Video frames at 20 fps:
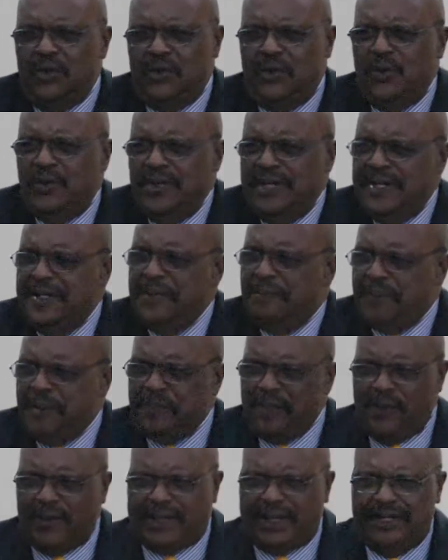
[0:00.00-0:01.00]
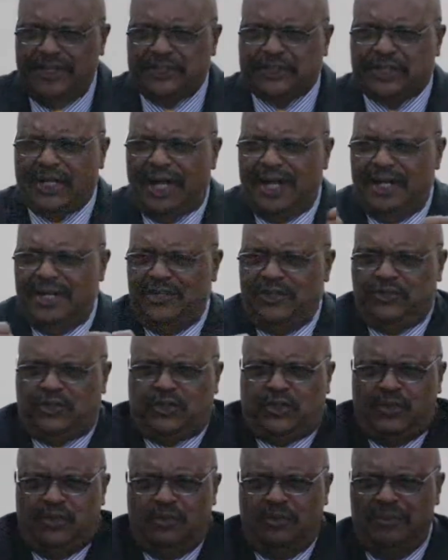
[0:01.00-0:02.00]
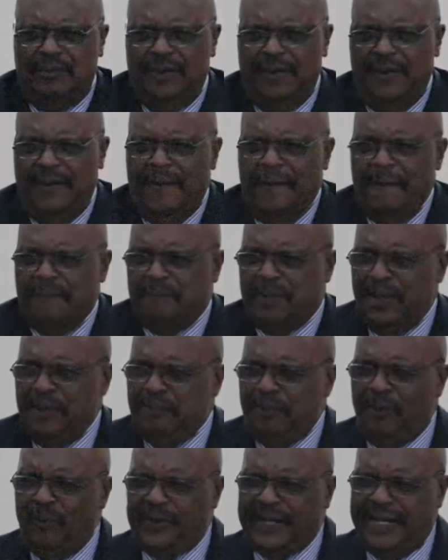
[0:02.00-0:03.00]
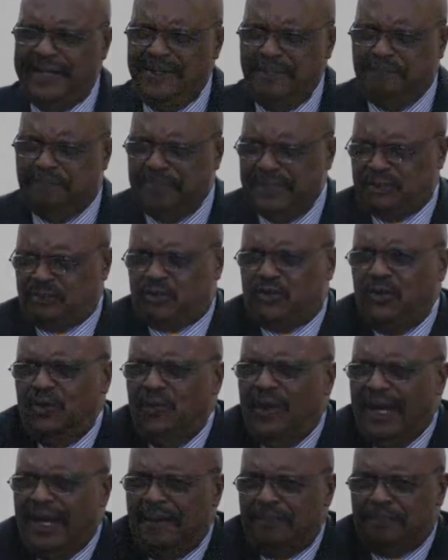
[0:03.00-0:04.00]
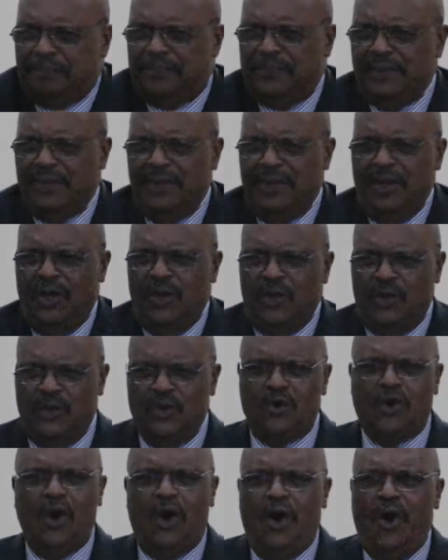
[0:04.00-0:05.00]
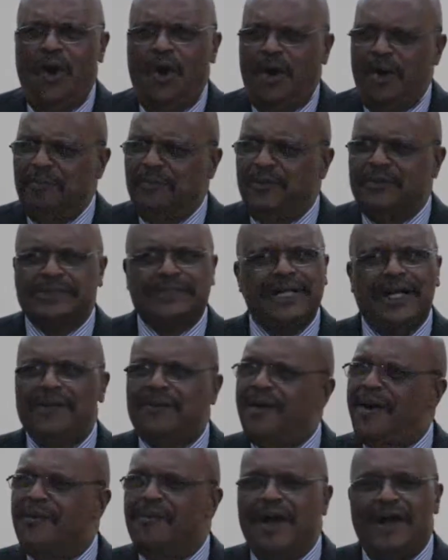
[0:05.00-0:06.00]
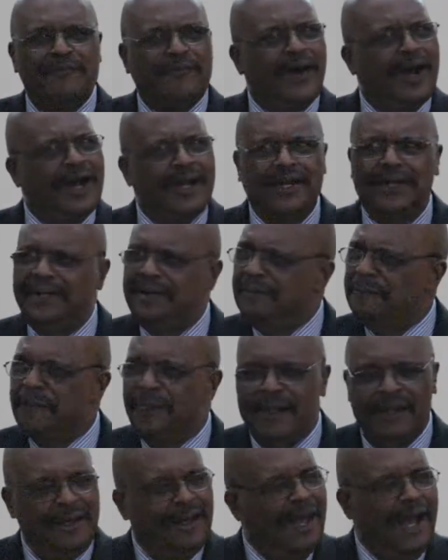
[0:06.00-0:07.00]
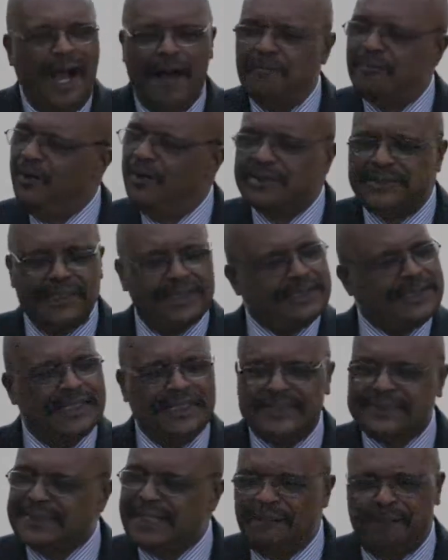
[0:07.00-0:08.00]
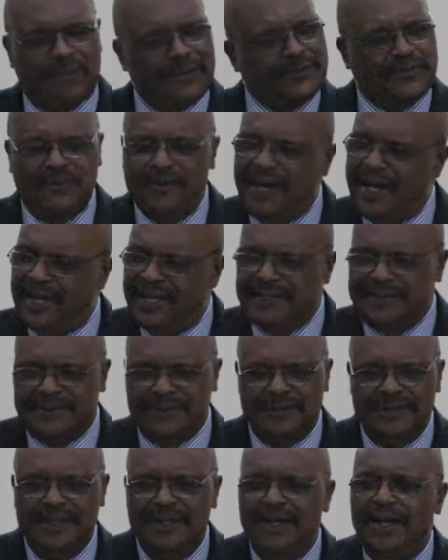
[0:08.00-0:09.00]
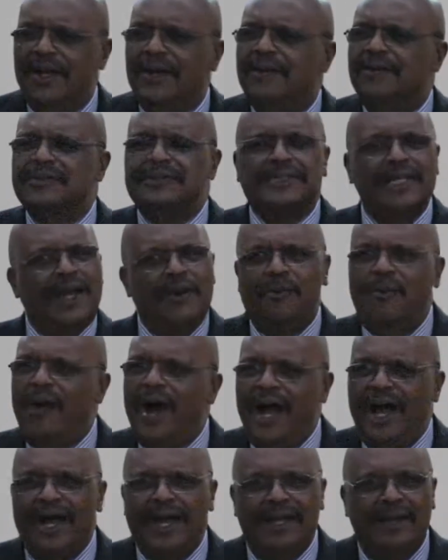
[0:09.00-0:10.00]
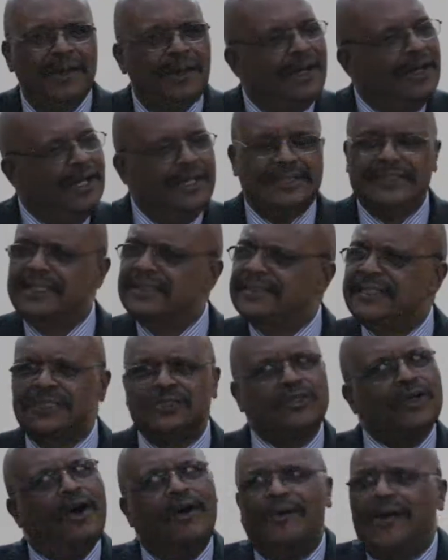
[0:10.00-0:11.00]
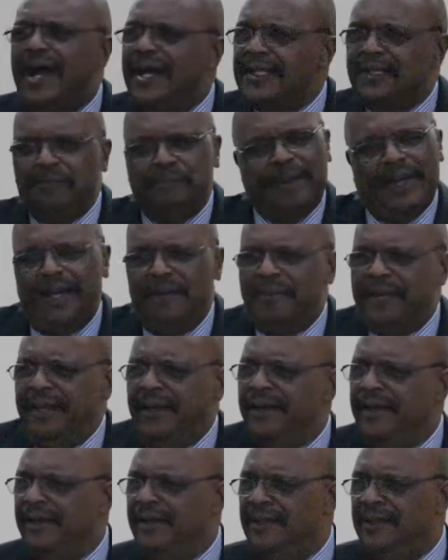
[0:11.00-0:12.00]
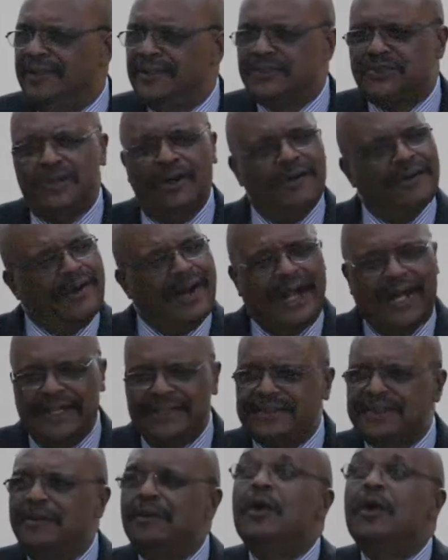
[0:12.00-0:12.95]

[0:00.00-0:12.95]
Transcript: You need people who can challenge you. People who can beat you up. You go home, you tell your wife, honey, I'm not eating supper tonight. You say, why? He says, it's all right, baby. It's all right.